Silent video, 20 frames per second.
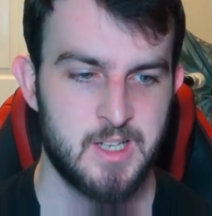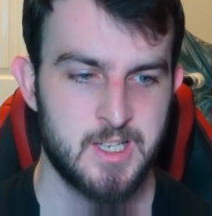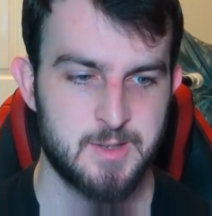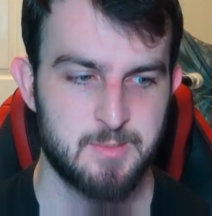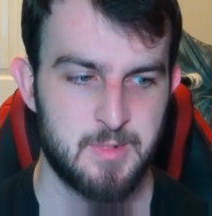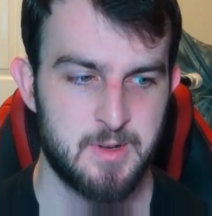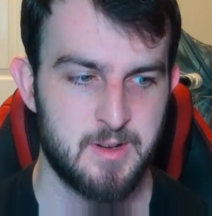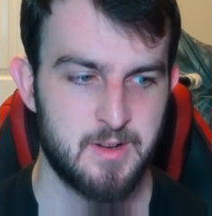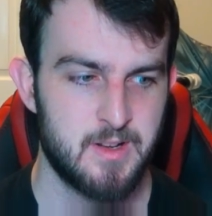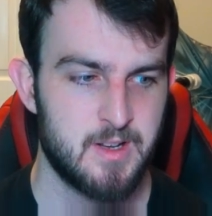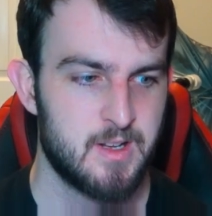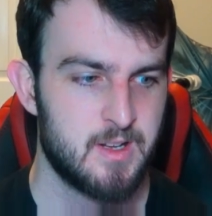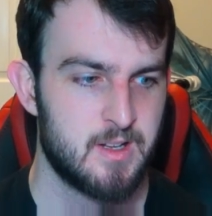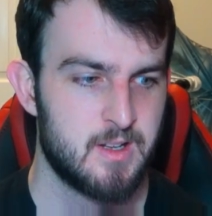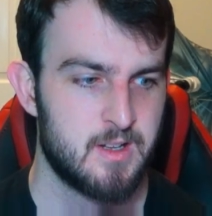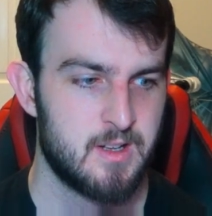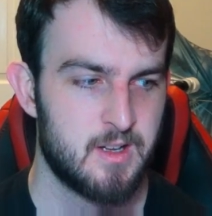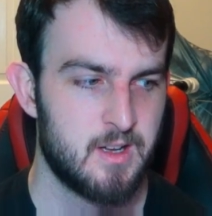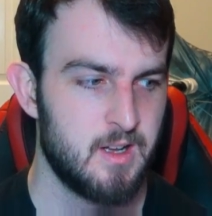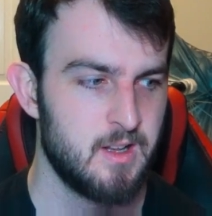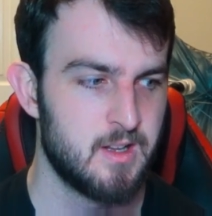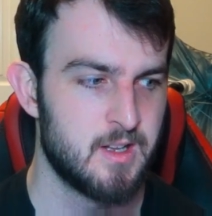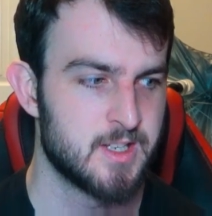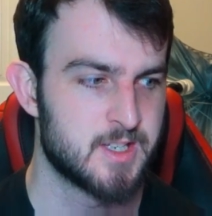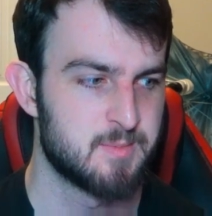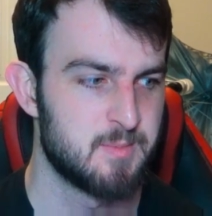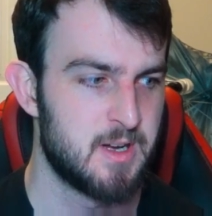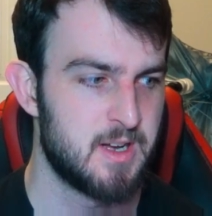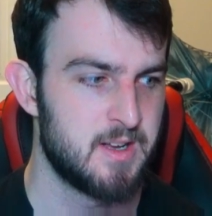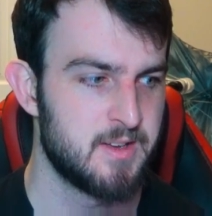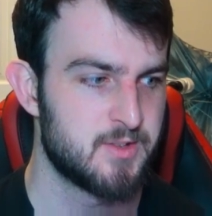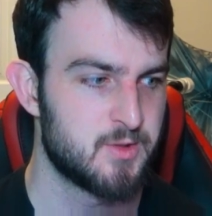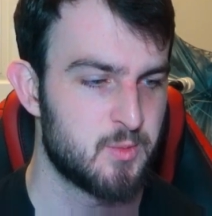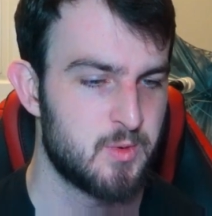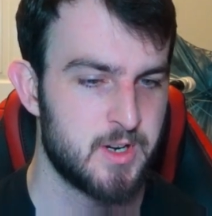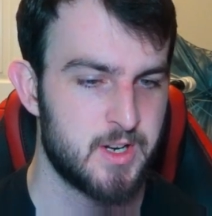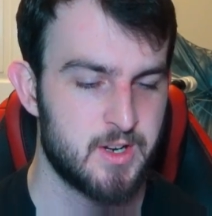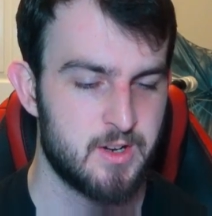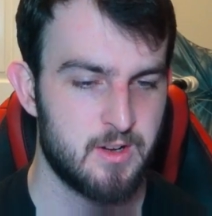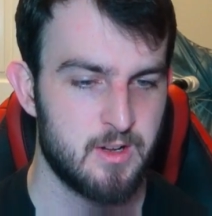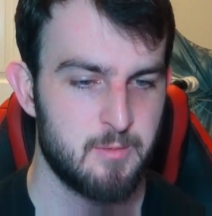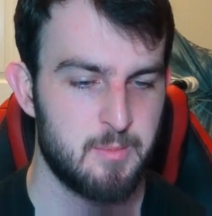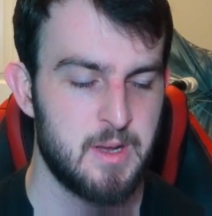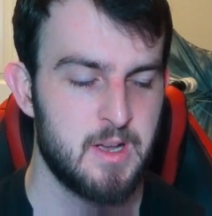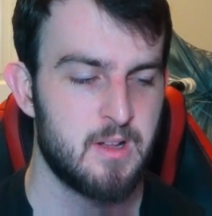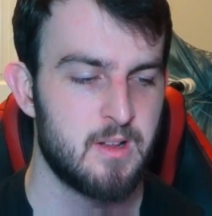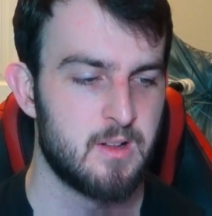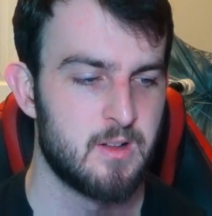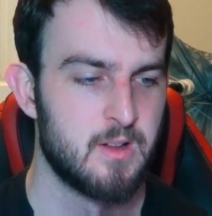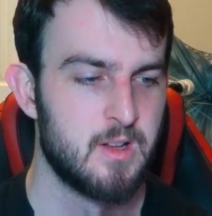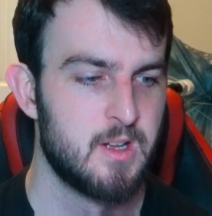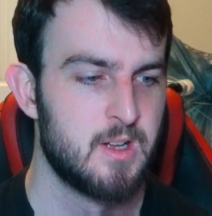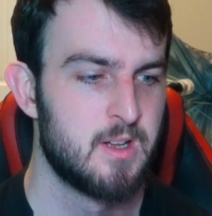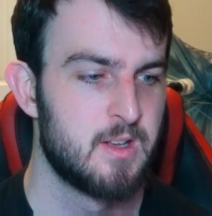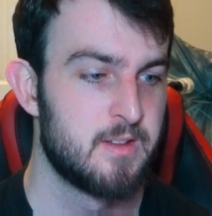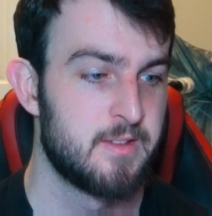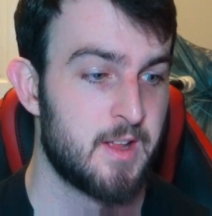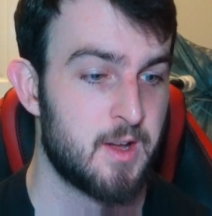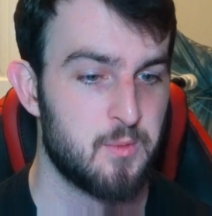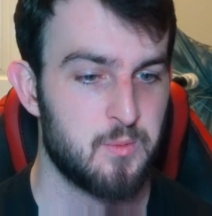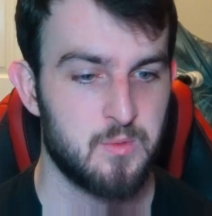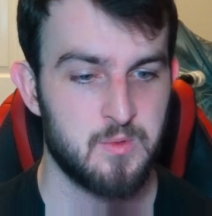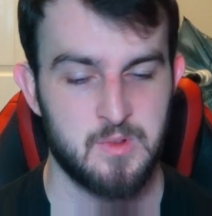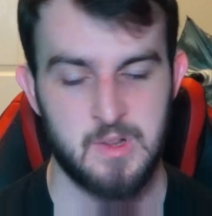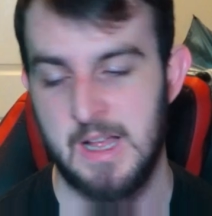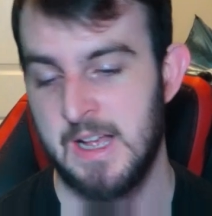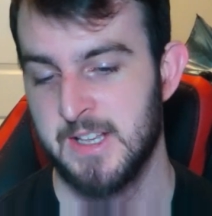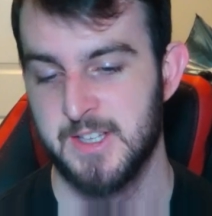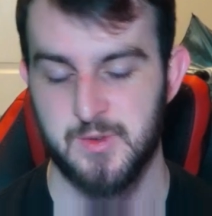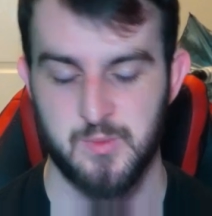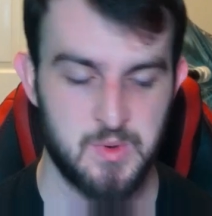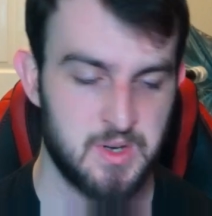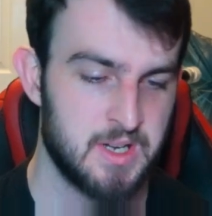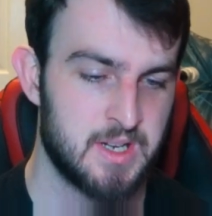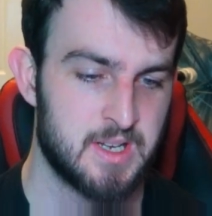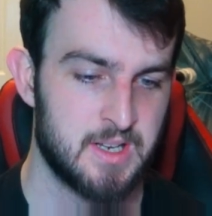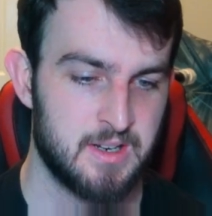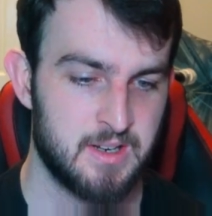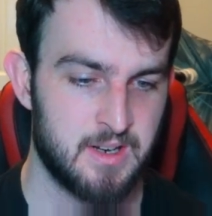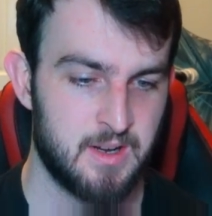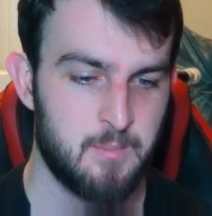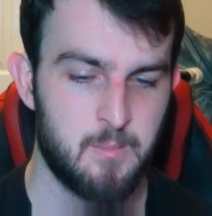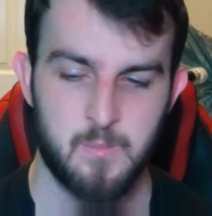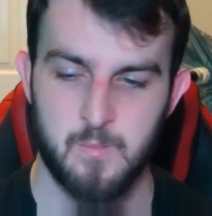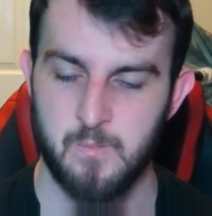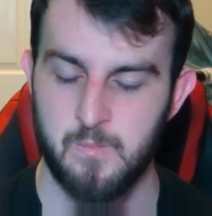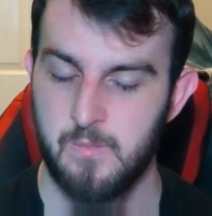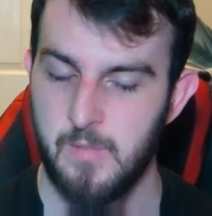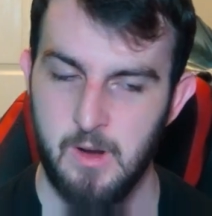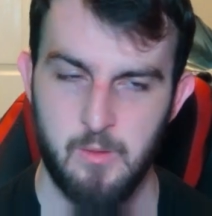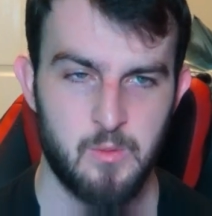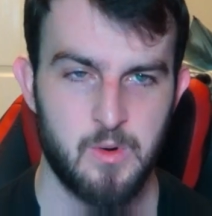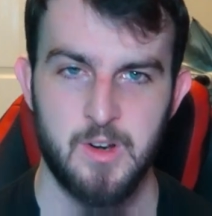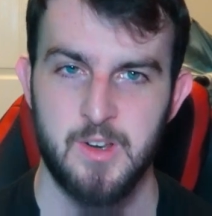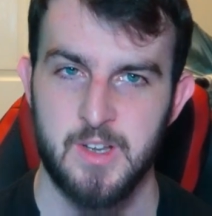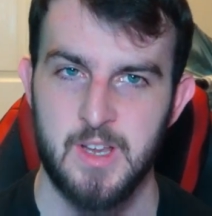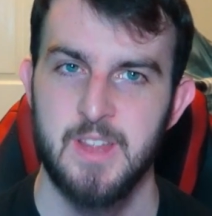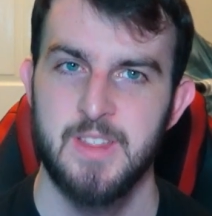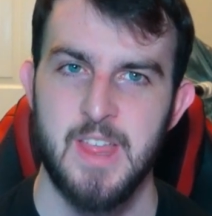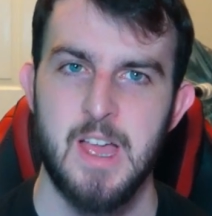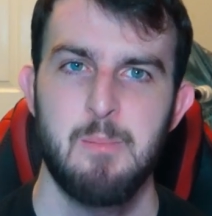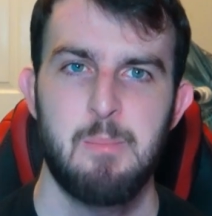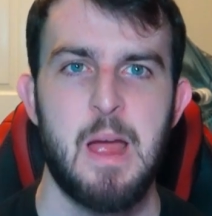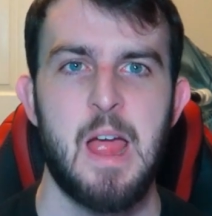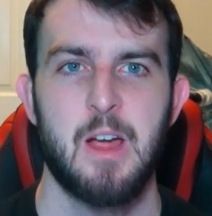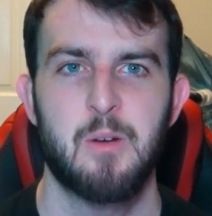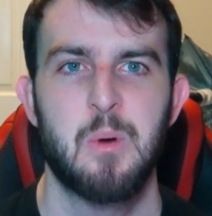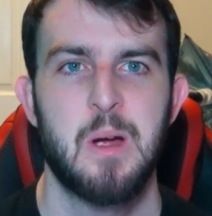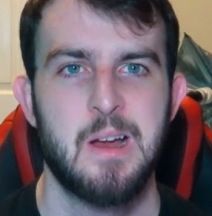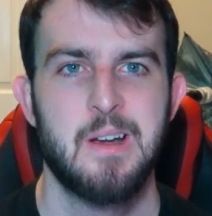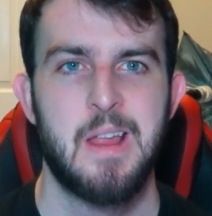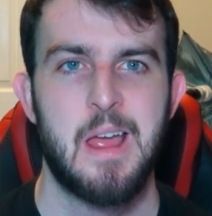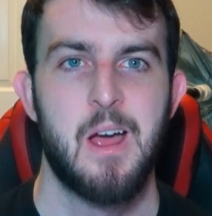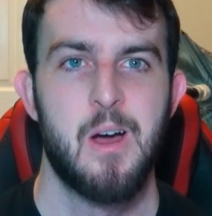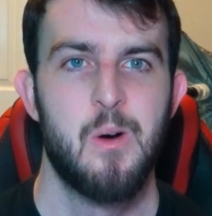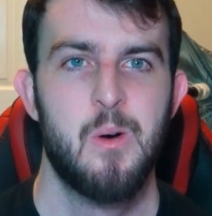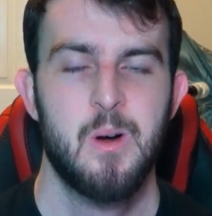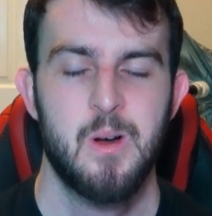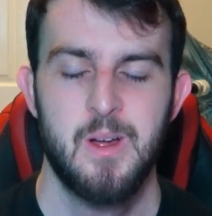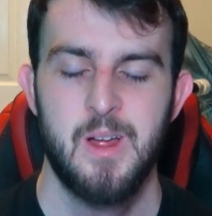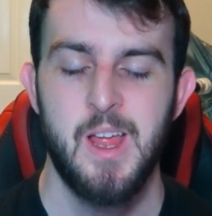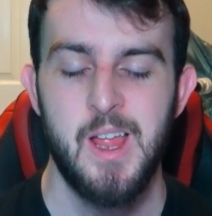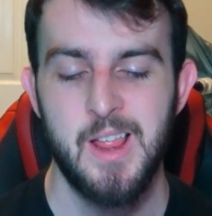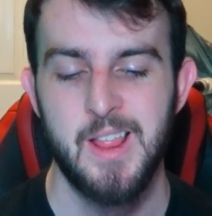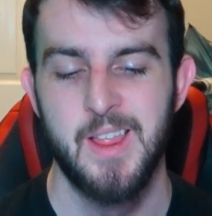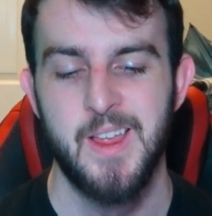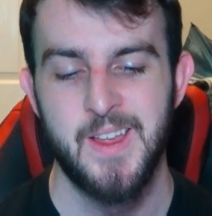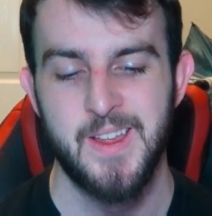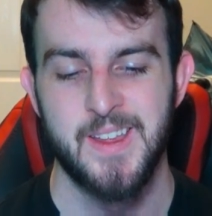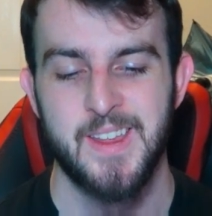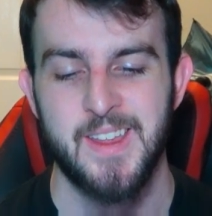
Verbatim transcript: oh, I lost my, I lost my twenty dollar bill uh, last week, and I'm, I want to get that back right now.